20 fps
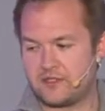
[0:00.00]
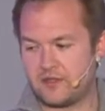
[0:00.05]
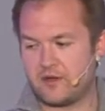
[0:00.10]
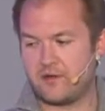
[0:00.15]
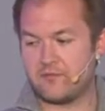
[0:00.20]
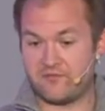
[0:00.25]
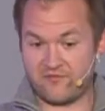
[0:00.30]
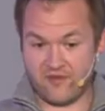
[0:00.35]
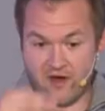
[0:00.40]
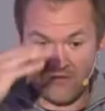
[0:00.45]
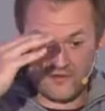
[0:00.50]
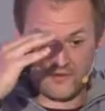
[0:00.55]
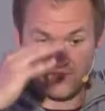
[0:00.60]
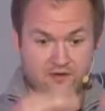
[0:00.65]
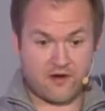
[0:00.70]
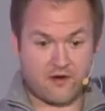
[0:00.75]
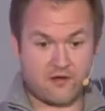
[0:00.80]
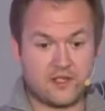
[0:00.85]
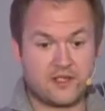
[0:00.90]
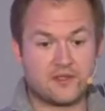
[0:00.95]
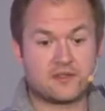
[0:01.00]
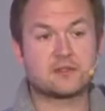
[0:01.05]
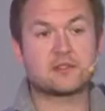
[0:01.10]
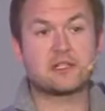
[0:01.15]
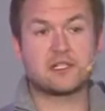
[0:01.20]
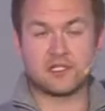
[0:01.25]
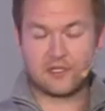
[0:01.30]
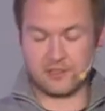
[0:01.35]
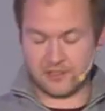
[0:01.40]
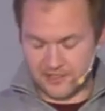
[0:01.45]
on very very
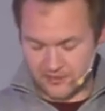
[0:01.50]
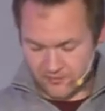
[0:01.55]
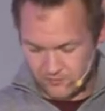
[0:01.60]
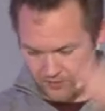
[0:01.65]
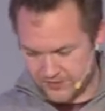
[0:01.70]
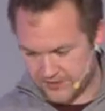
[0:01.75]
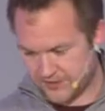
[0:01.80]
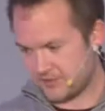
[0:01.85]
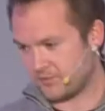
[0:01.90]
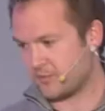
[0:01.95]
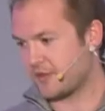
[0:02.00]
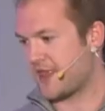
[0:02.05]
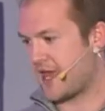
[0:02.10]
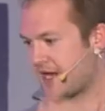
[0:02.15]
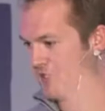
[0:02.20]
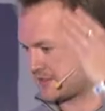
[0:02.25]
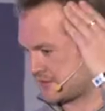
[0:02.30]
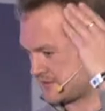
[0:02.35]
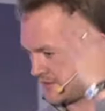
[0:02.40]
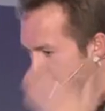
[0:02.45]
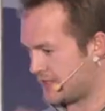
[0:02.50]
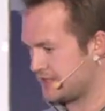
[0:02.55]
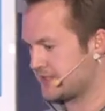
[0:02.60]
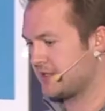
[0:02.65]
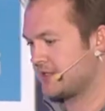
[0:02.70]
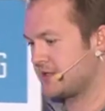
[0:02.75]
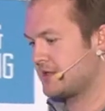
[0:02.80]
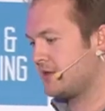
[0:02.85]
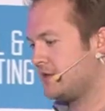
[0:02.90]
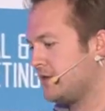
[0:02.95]
clearly written with
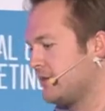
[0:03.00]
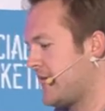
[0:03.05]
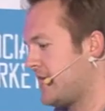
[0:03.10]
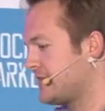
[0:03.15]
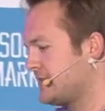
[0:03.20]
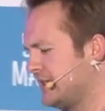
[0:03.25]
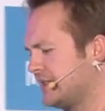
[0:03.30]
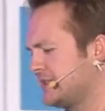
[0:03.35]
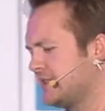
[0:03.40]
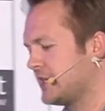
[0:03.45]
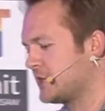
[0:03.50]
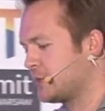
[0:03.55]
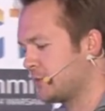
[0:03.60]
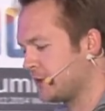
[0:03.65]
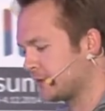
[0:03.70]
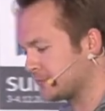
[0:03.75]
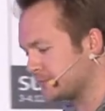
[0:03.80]
exercises and all that. It's like a textbook.